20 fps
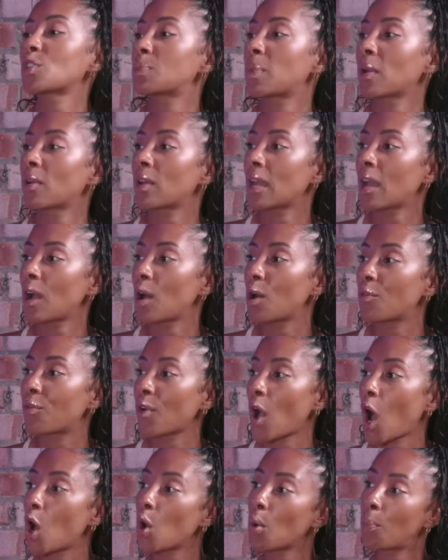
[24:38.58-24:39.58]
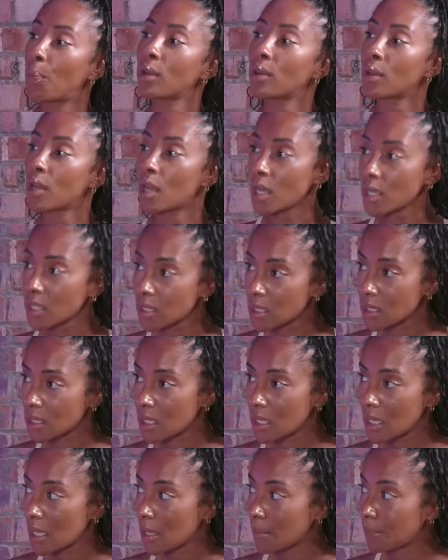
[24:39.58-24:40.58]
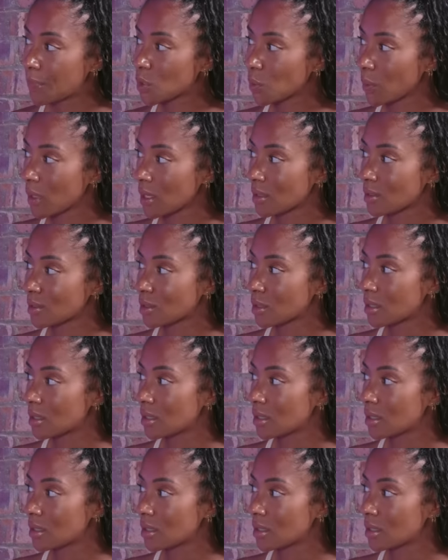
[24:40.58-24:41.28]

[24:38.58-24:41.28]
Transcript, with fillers: the spirit of openness mhm. between us